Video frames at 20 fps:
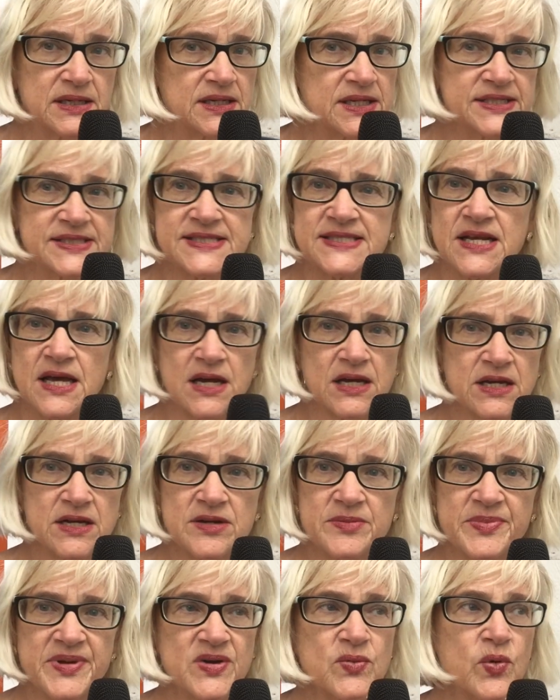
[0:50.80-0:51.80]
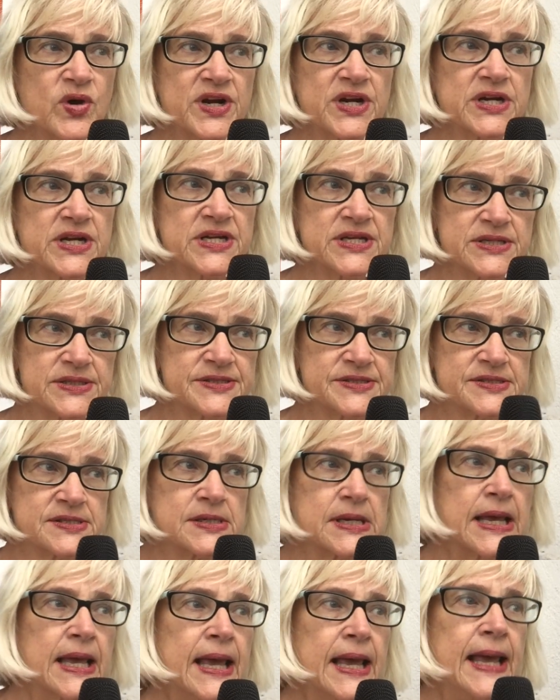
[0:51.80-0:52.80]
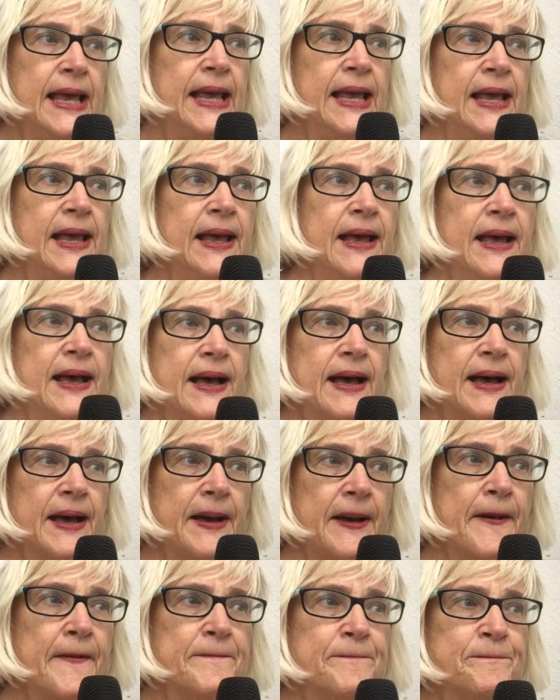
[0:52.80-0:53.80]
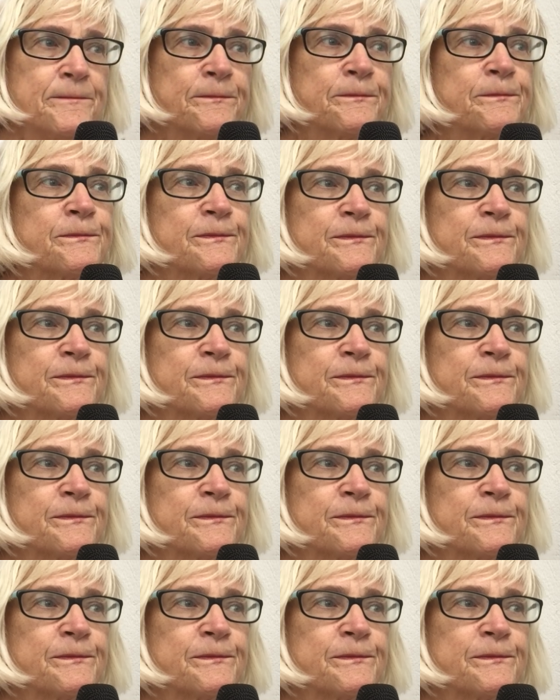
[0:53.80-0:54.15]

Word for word: it's not going to be what it is. Um,